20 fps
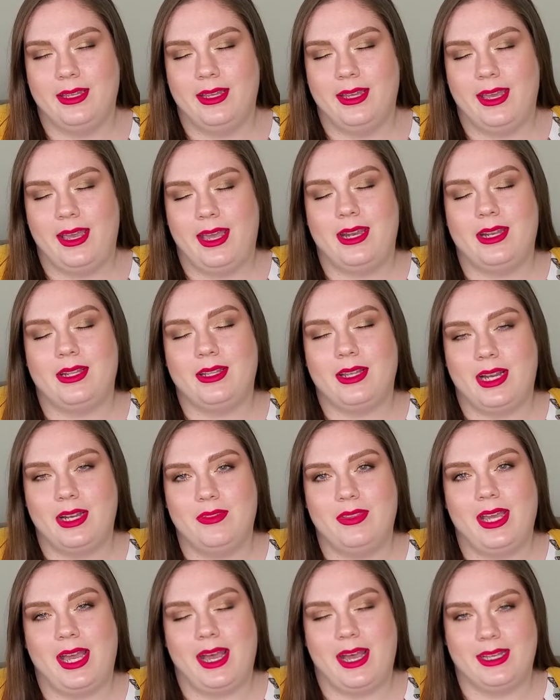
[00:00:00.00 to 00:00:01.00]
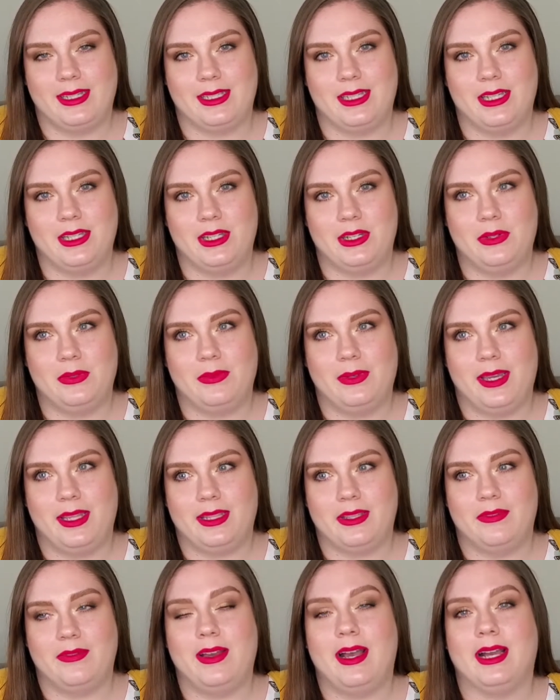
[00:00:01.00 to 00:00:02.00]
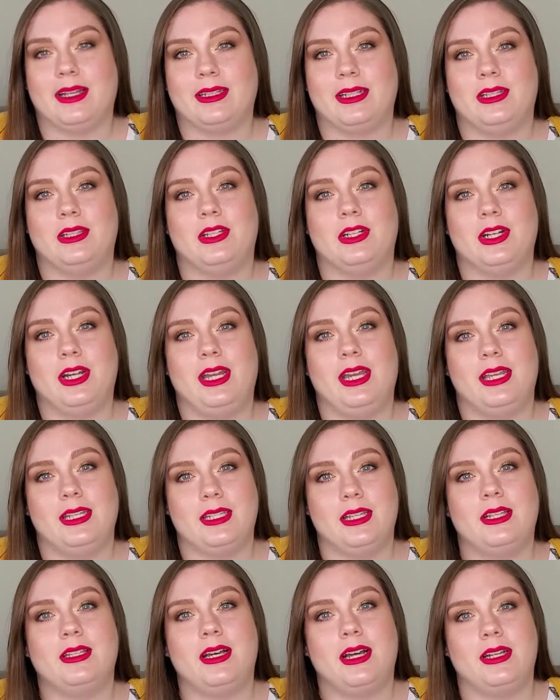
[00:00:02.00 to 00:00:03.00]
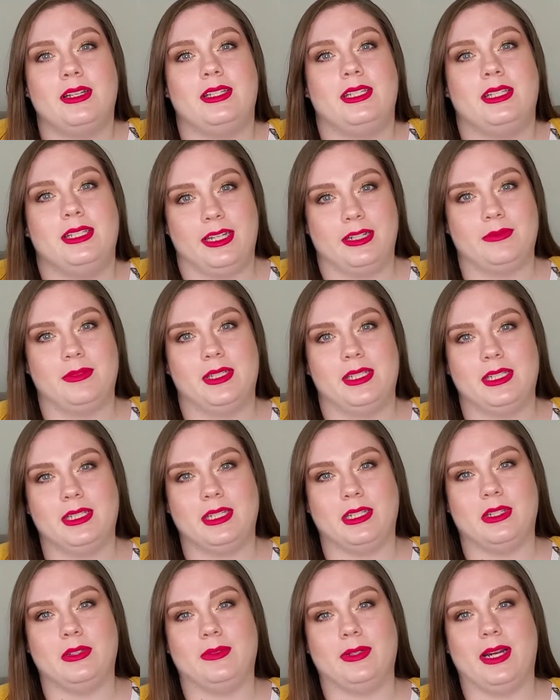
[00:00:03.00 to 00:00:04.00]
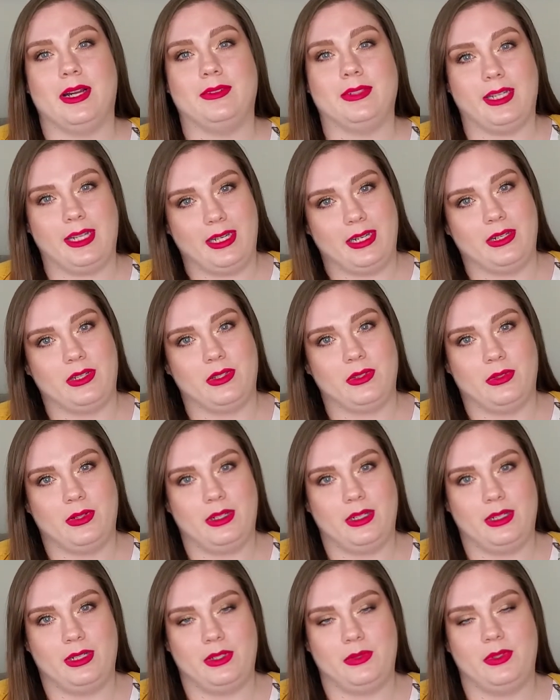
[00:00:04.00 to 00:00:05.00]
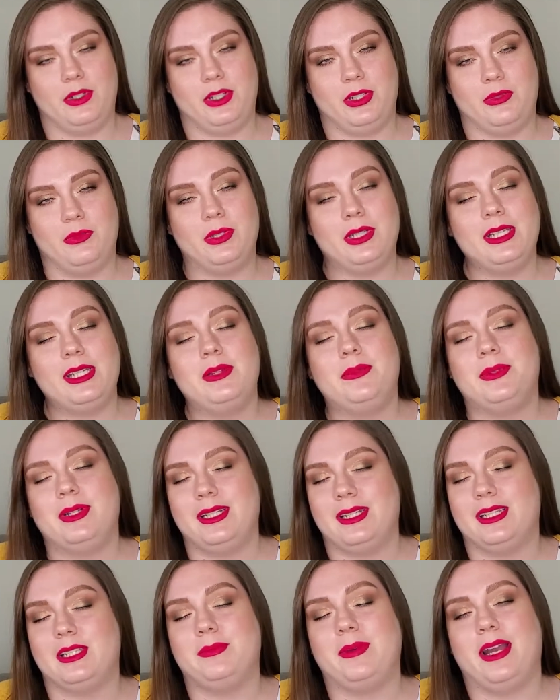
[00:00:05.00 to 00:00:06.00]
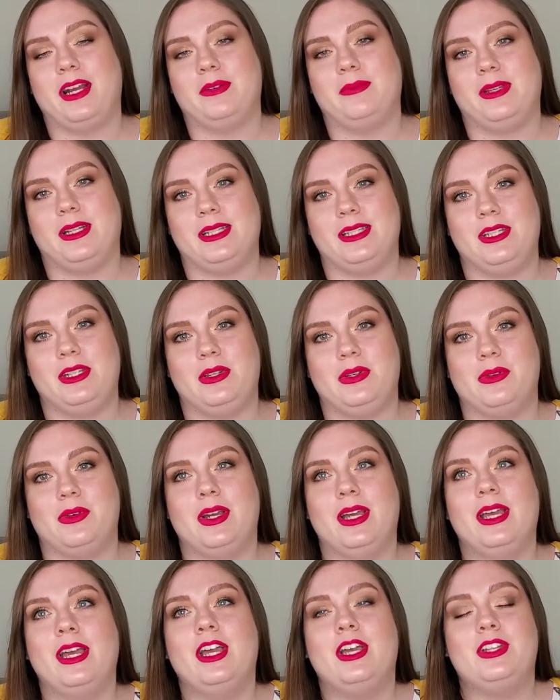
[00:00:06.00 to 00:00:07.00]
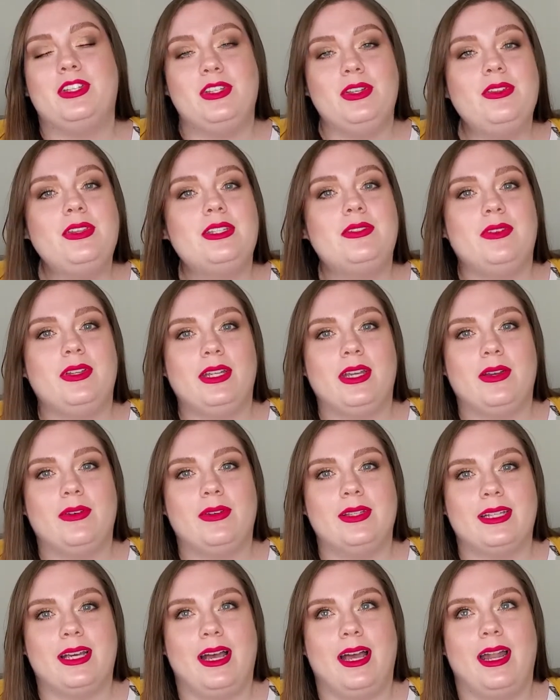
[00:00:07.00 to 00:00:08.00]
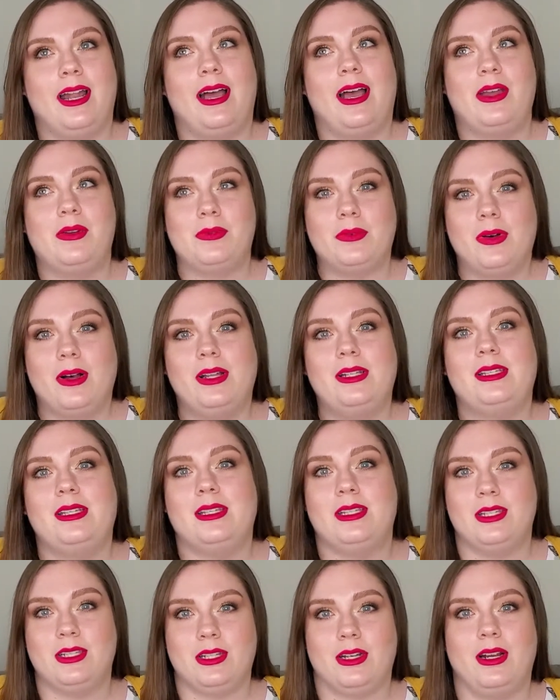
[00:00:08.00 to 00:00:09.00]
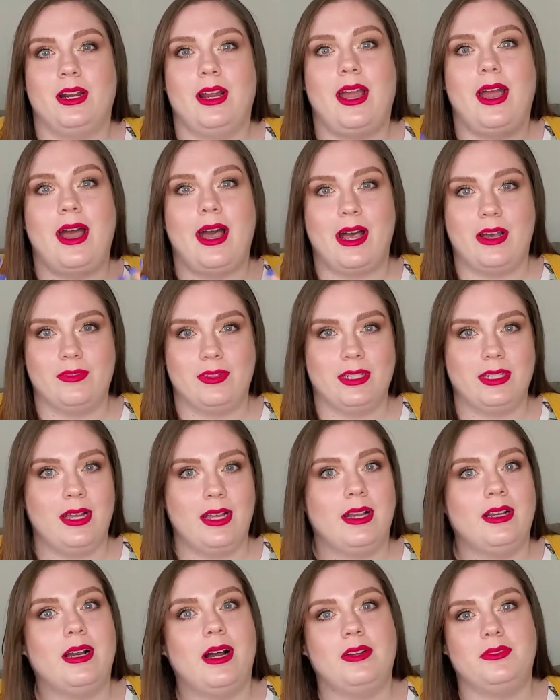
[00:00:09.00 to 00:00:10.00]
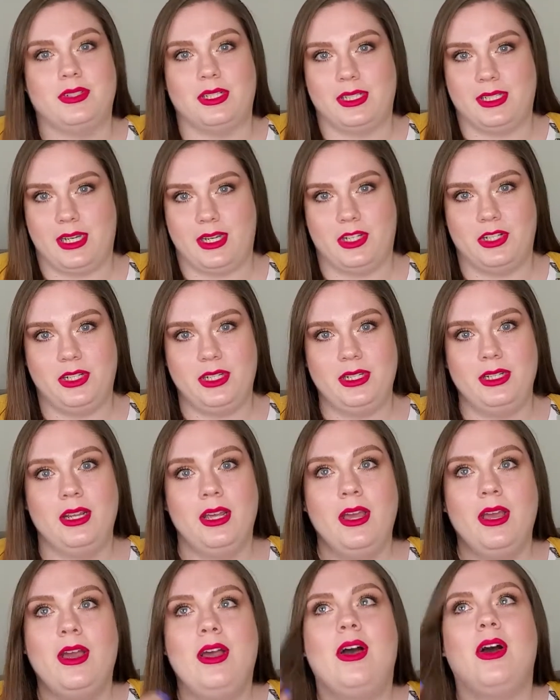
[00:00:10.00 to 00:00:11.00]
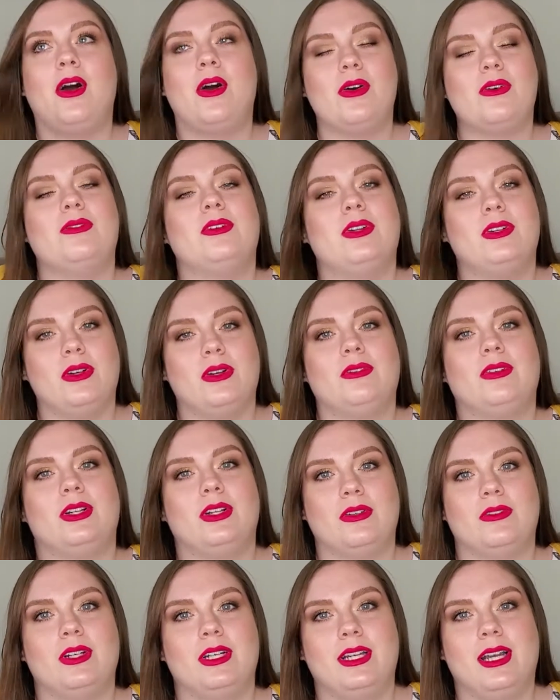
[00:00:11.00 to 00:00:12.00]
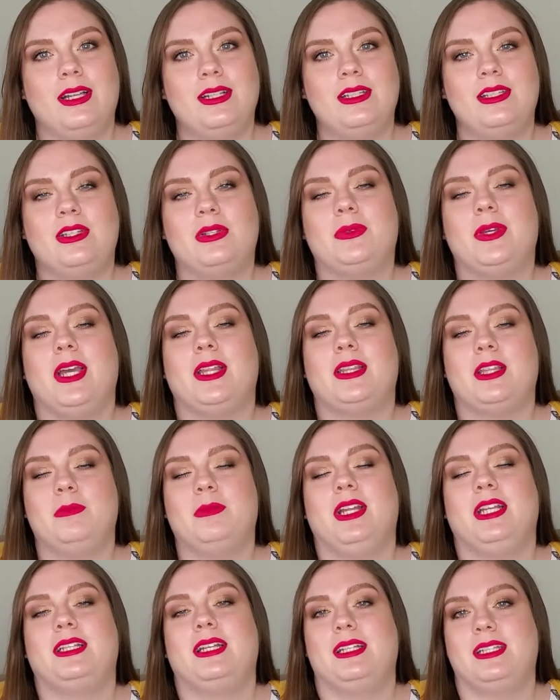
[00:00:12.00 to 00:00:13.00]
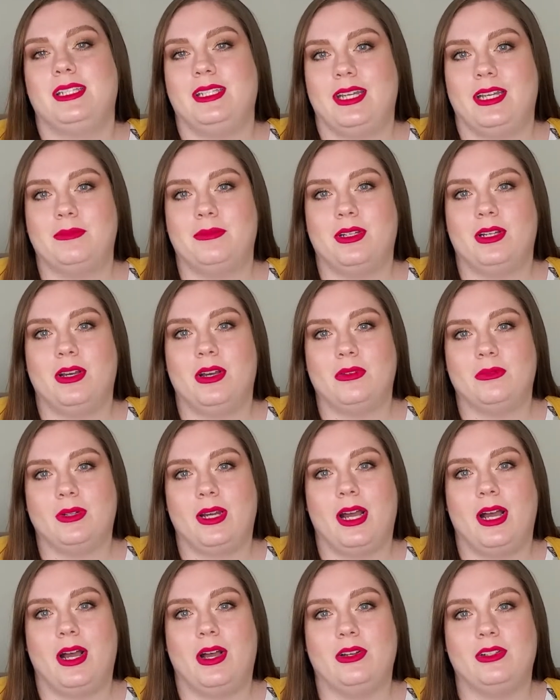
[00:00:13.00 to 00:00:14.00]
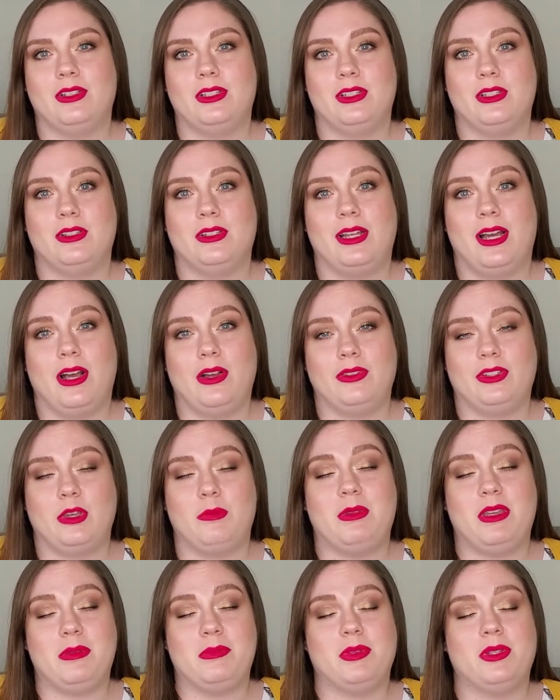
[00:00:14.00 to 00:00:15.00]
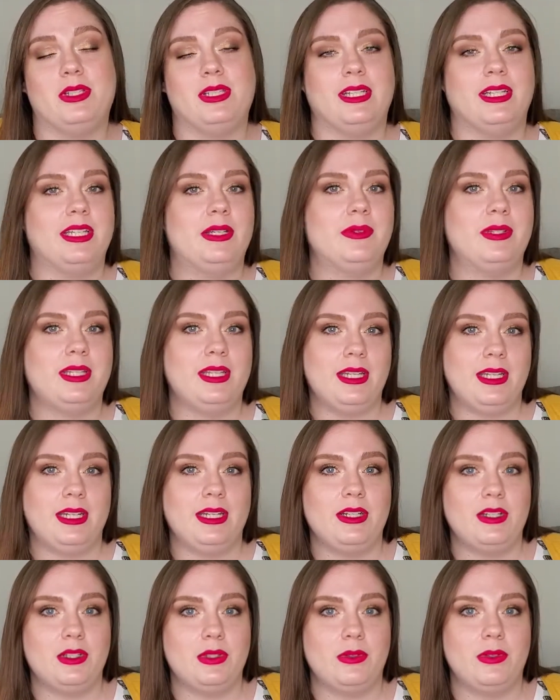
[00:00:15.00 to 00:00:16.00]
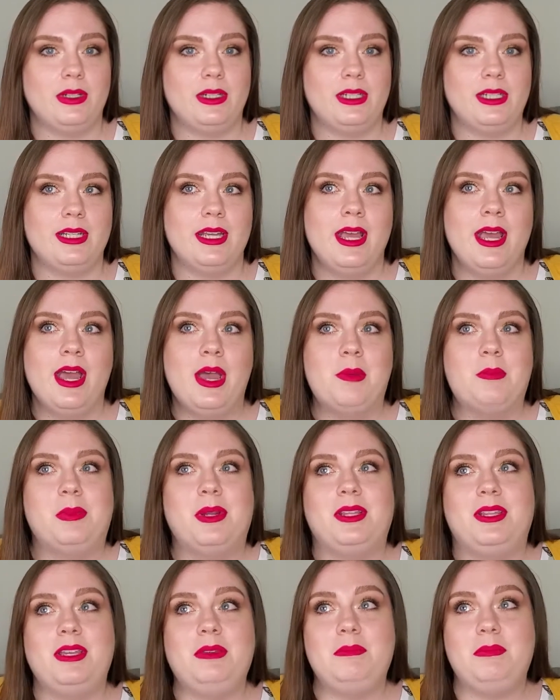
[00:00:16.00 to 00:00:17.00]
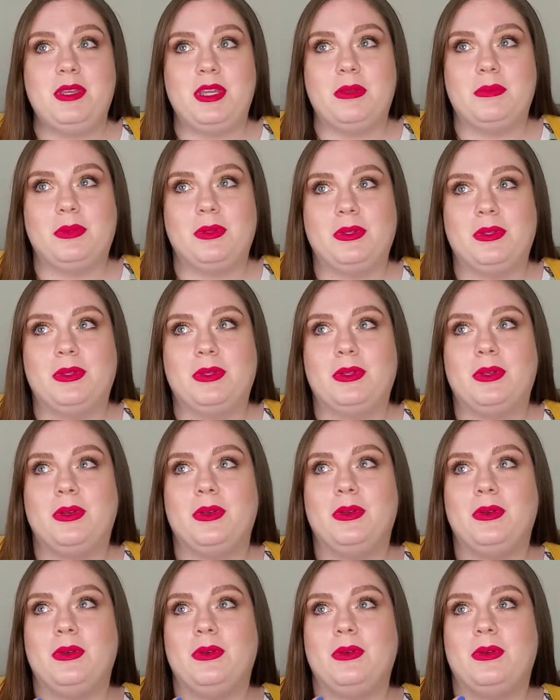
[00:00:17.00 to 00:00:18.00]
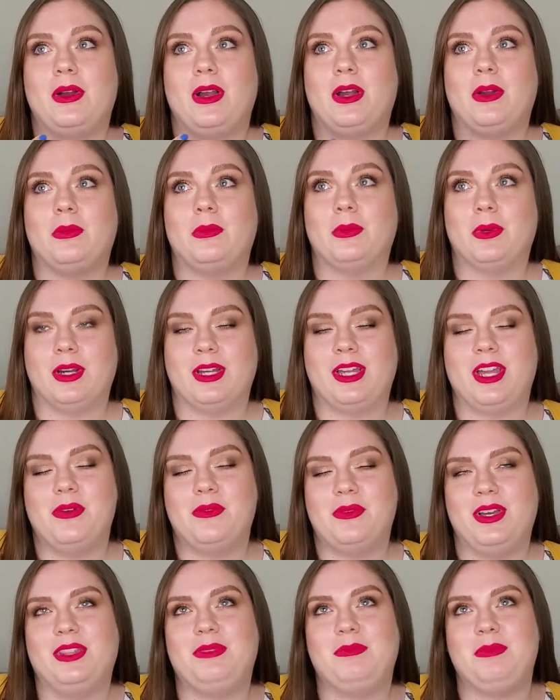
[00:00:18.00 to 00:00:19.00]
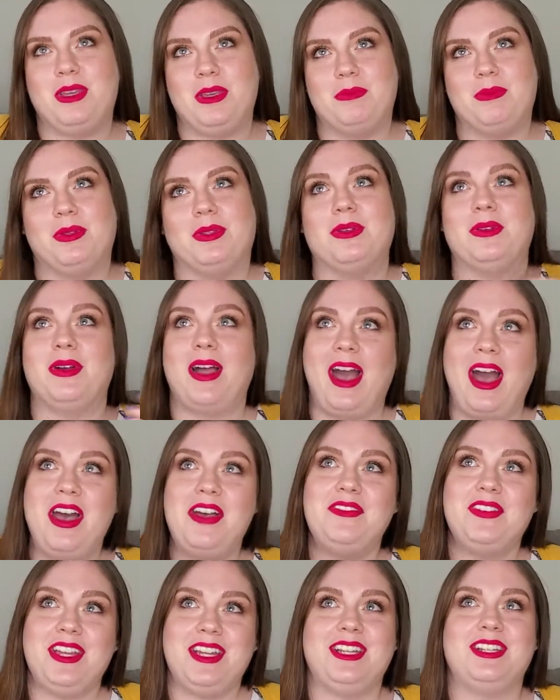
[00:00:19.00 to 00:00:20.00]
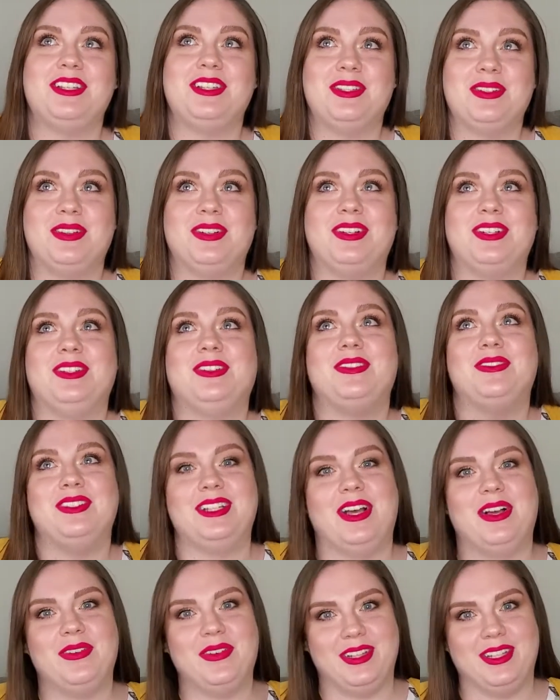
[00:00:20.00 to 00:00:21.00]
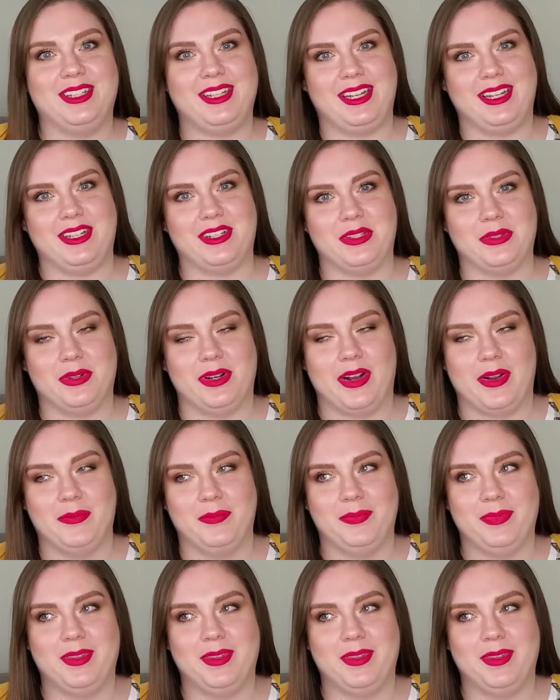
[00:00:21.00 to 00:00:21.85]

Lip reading: And a lot of that has to do with the fact that there is a lot of stigma still around eating disorders, which is really what inspired me to do this video, is that I want to start having that conversation over and over and over again so we eliminate that stigma around not only people dealing with the eating disorders, but I think people who are working with people who have eating disorders who have dealt with an eating disorder.